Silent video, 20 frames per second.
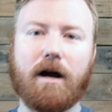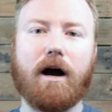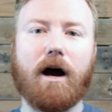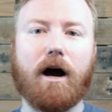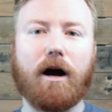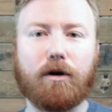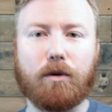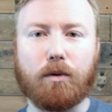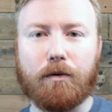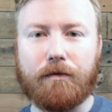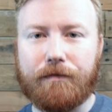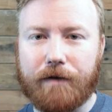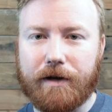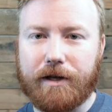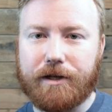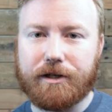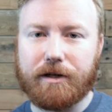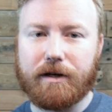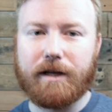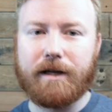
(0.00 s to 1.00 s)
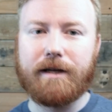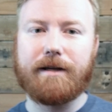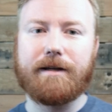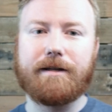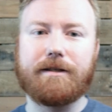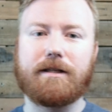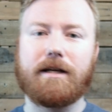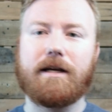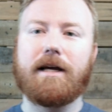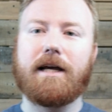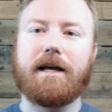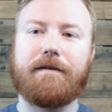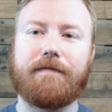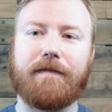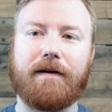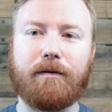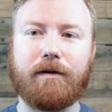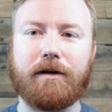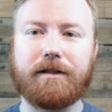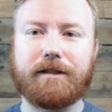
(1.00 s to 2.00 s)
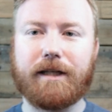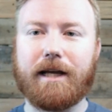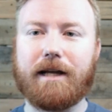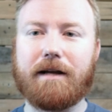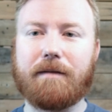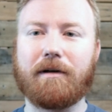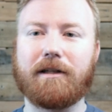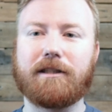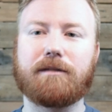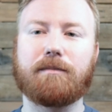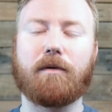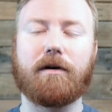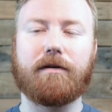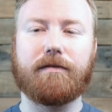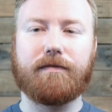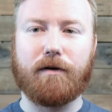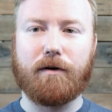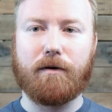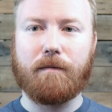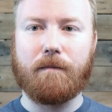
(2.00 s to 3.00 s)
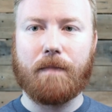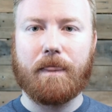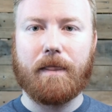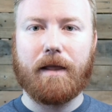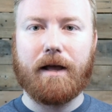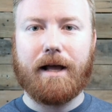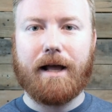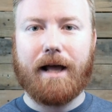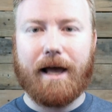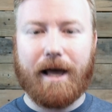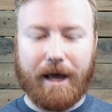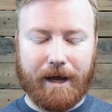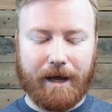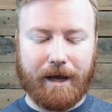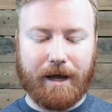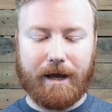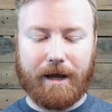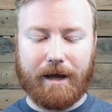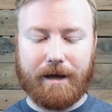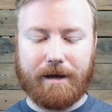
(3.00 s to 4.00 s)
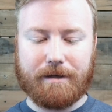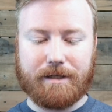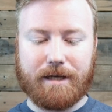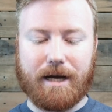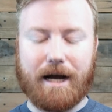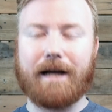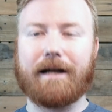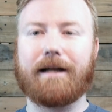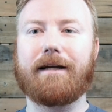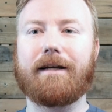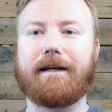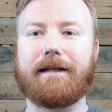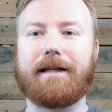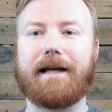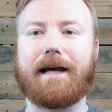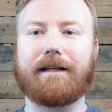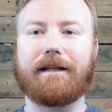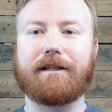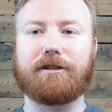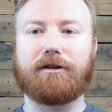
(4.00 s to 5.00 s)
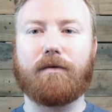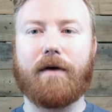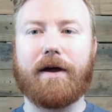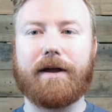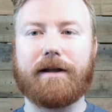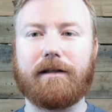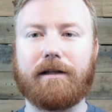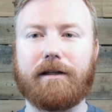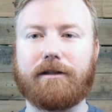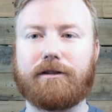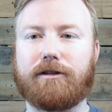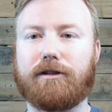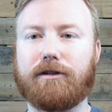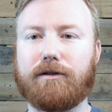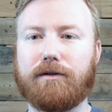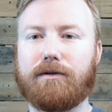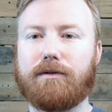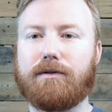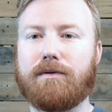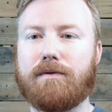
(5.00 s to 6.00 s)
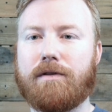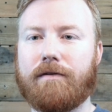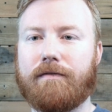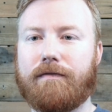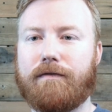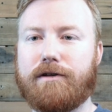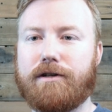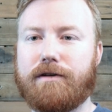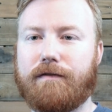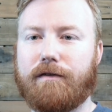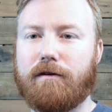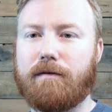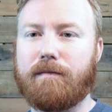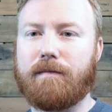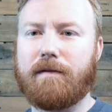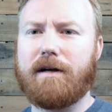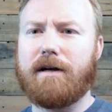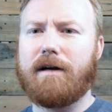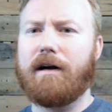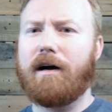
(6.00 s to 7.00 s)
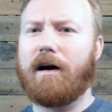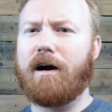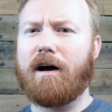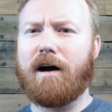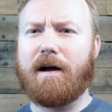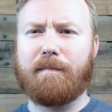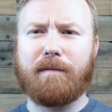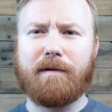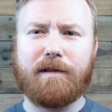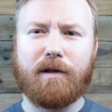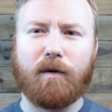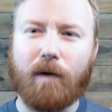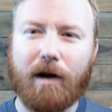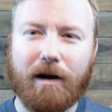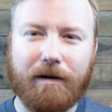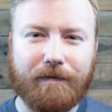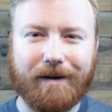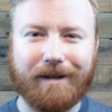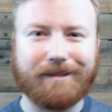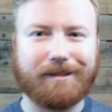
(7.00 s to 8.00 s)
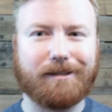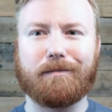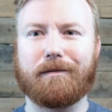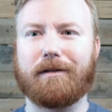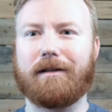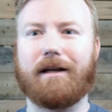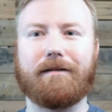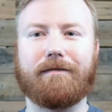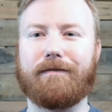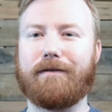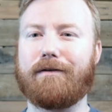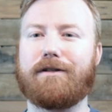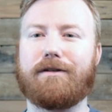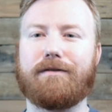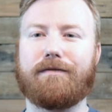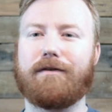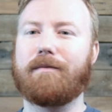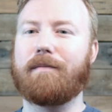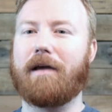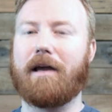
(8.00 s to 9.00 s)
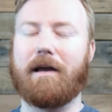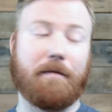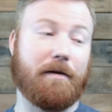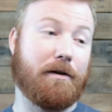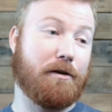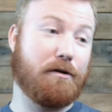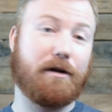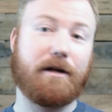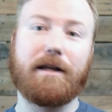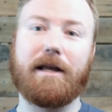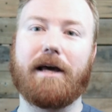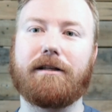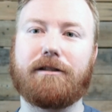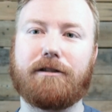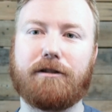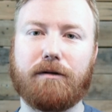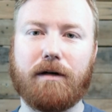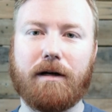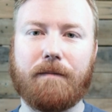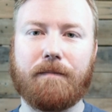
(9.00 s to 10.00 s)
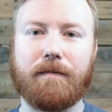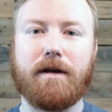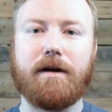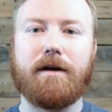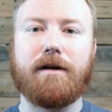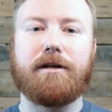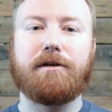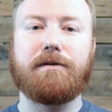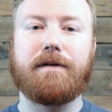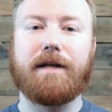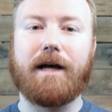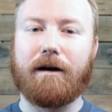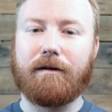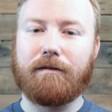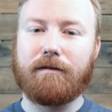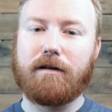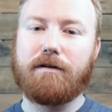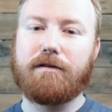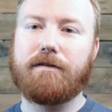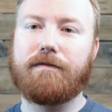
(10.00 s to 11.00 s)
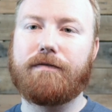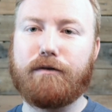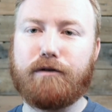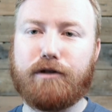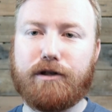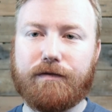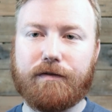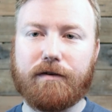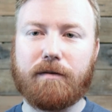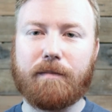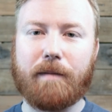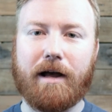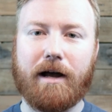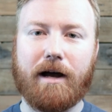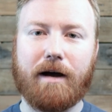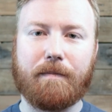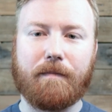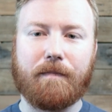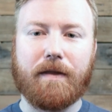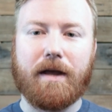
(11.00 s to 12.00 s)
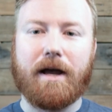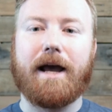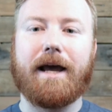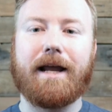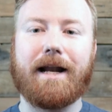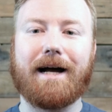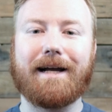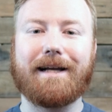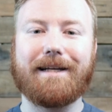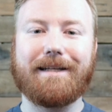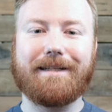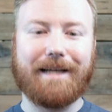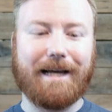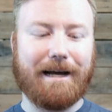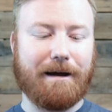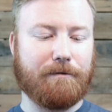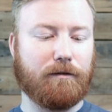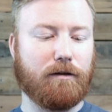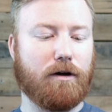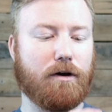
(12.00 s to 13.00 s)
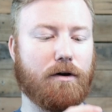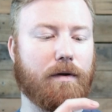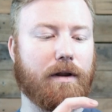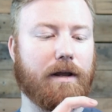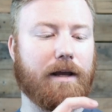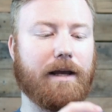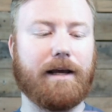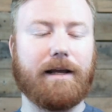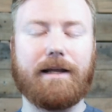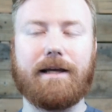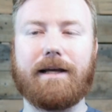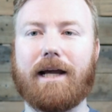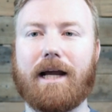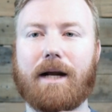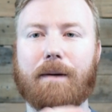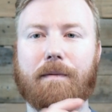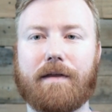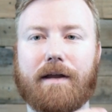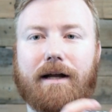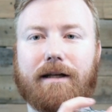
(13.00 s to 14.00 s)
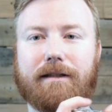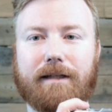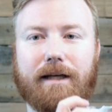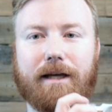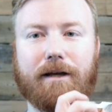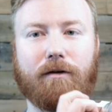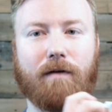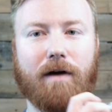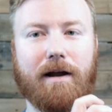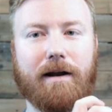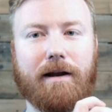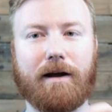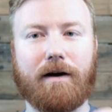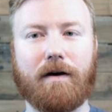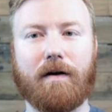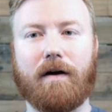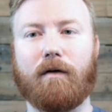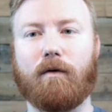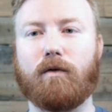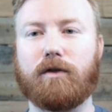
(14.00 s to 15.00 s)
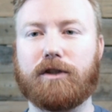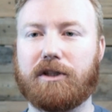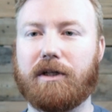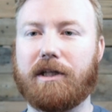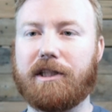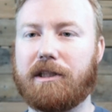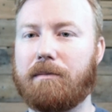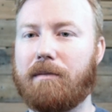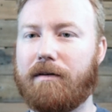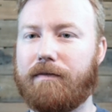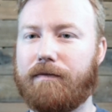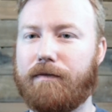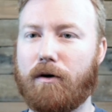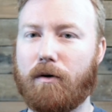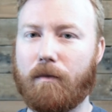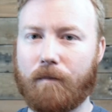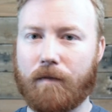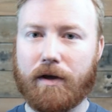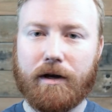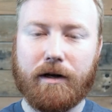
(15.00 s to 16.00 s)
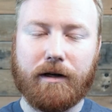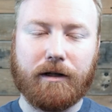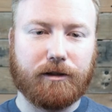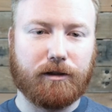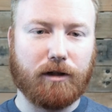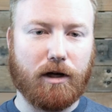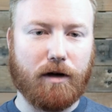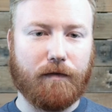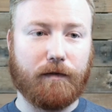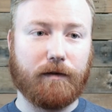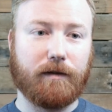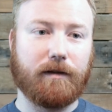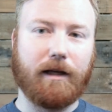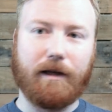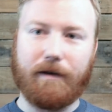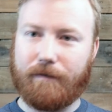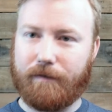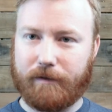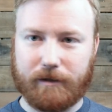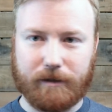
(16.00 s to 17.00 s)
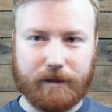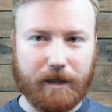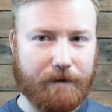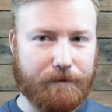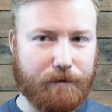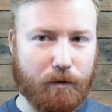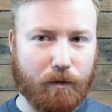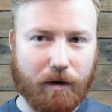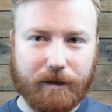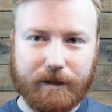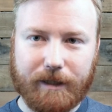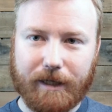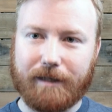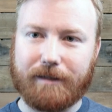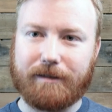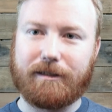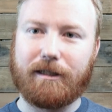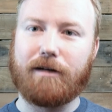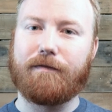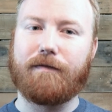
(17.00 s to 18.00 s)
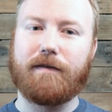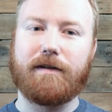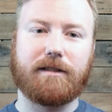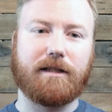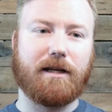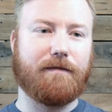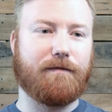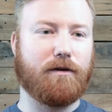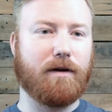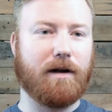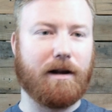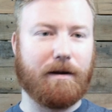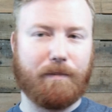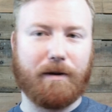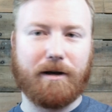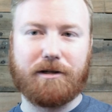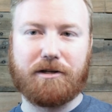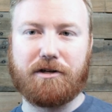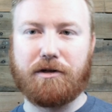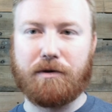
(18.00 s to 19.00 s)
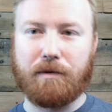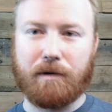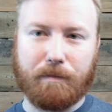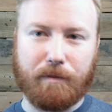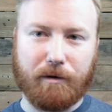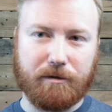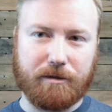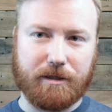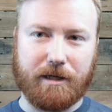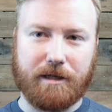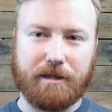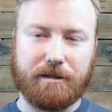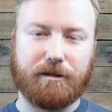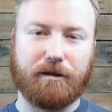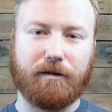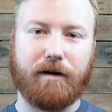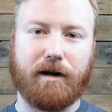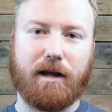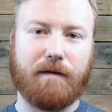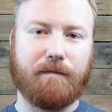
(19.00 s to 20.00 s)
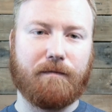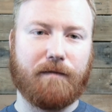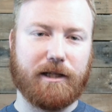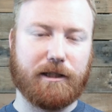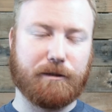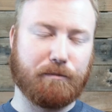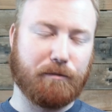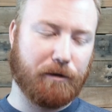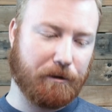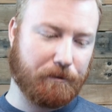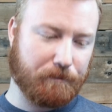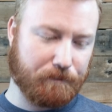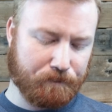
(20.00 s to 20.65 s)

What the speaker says: a cool feature is if I were to take my smartphone and I can connect it directly to the Fujifilm, I believe the Wi-Fi is something like Fujifilm camera, and you connect to it, you download the Fujifilm app, and I can download any camera that I take right now straight to my phone. So if you want to take a selfie, say if you got a picture you want to post to Instagram, Facebook,